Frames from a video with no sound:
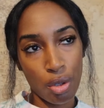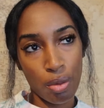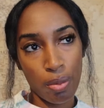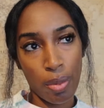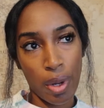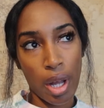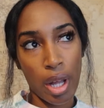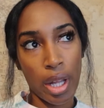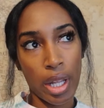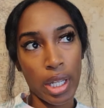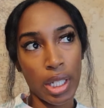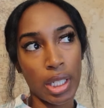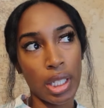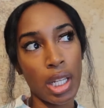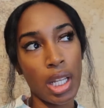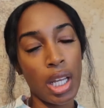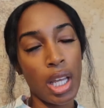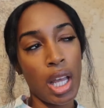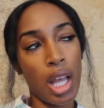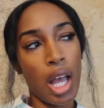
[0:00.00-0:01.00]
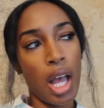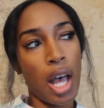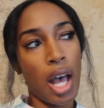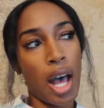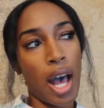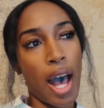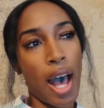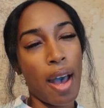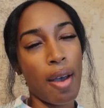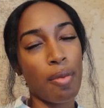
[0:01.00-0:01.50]
Groupon.
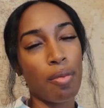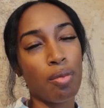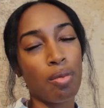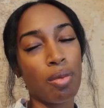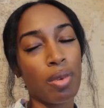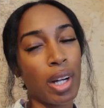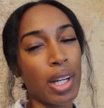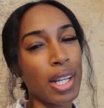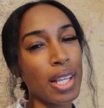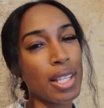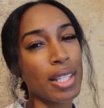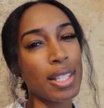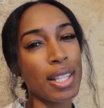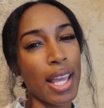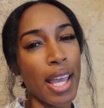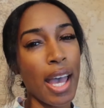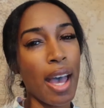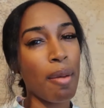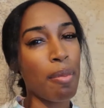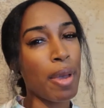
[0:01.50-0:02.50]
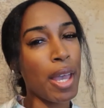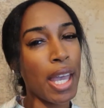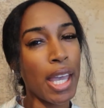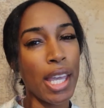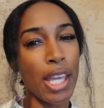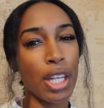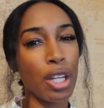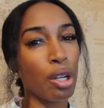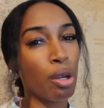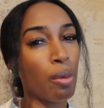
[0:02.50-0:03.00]
I want to say I
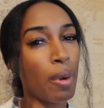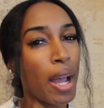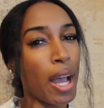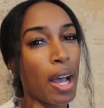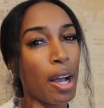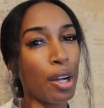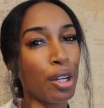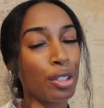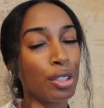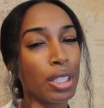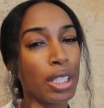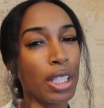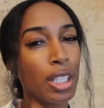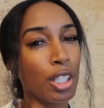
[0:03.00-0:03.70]
paid around